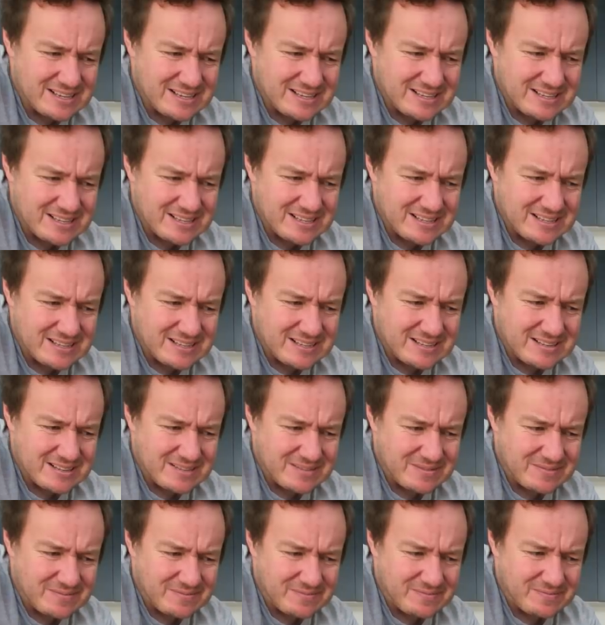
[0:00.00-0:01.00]

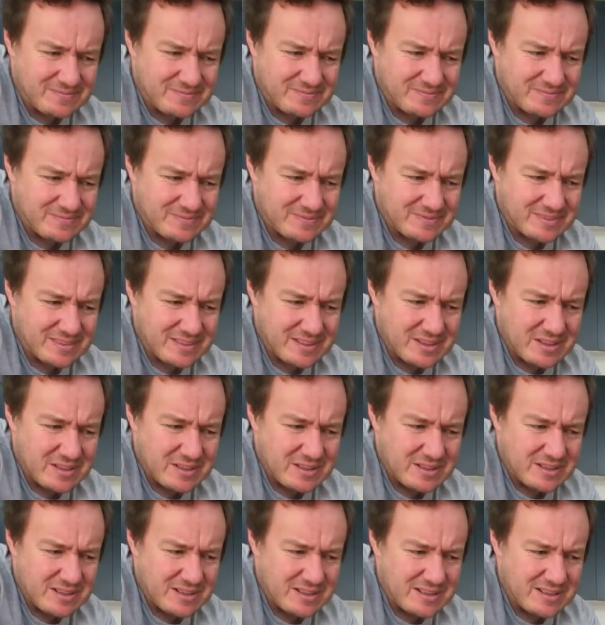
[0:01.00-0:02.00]

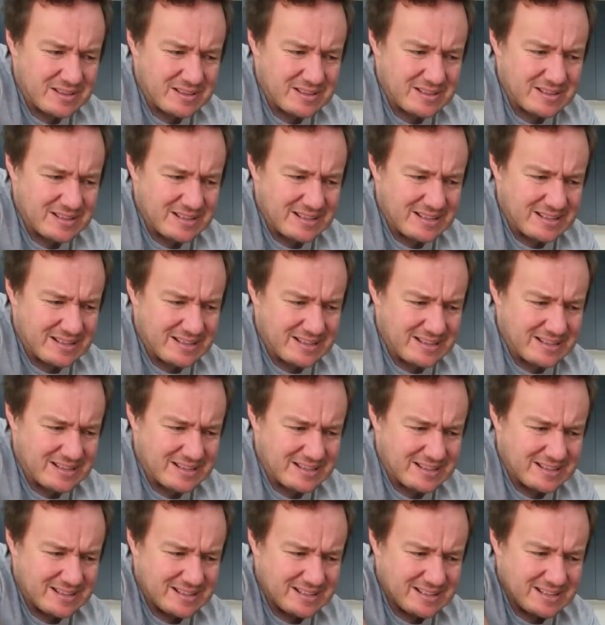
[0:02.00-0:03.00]

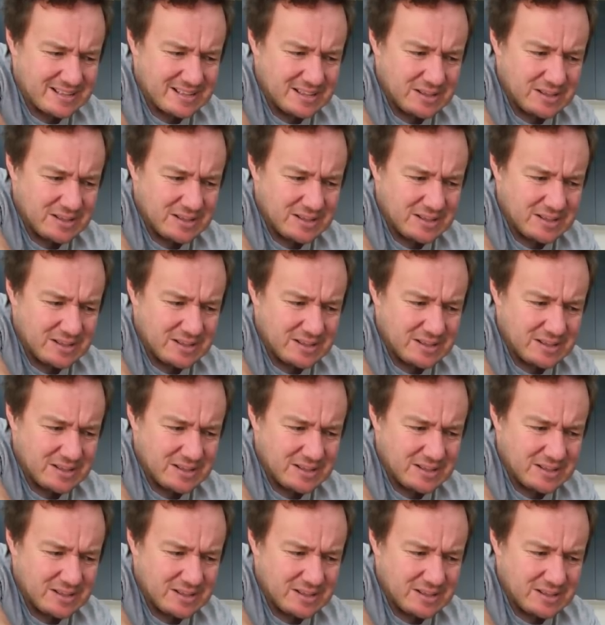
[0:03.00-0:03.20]
[no speech]